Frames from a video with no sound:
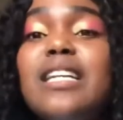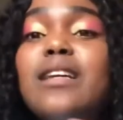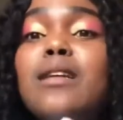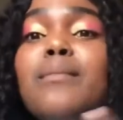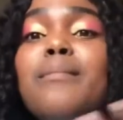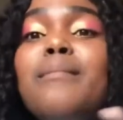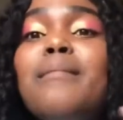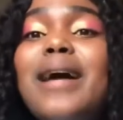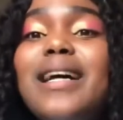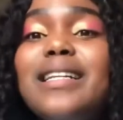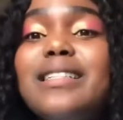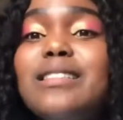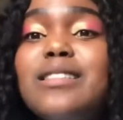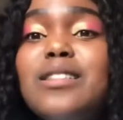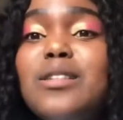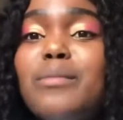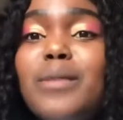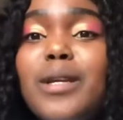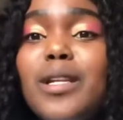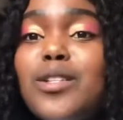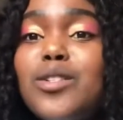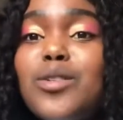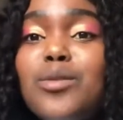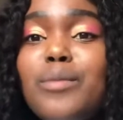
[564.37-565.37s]
matter to
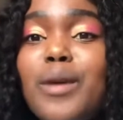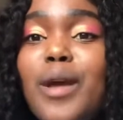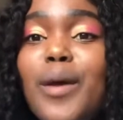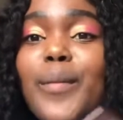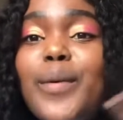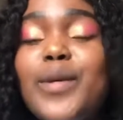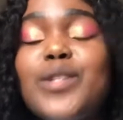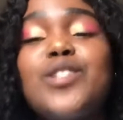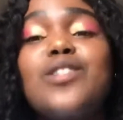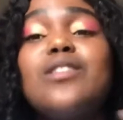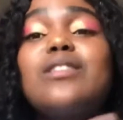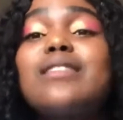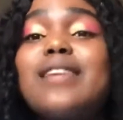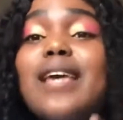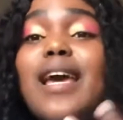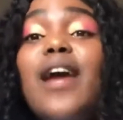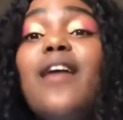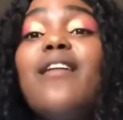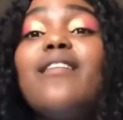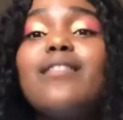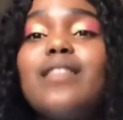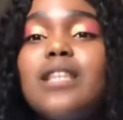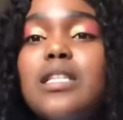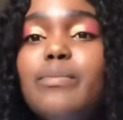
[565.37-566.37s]
me. To me, I was just
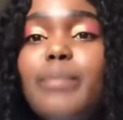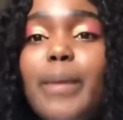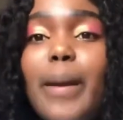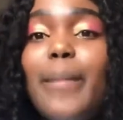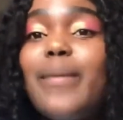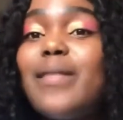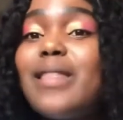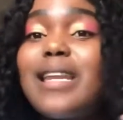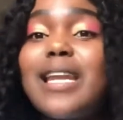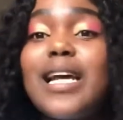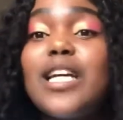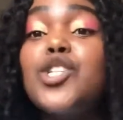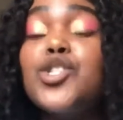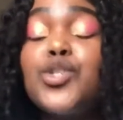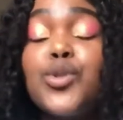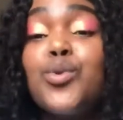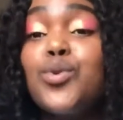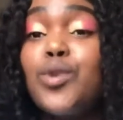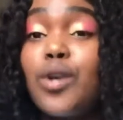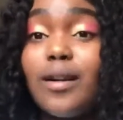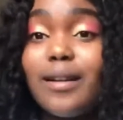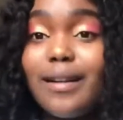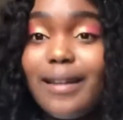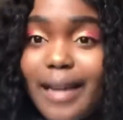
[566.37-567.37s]
carrying this baby that I do
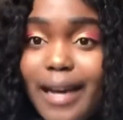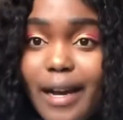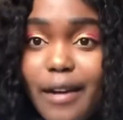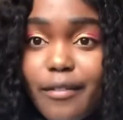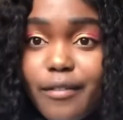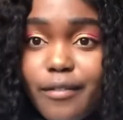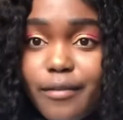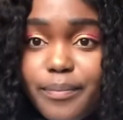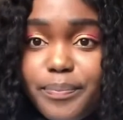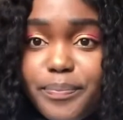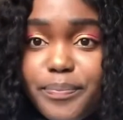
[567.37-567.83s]
not love.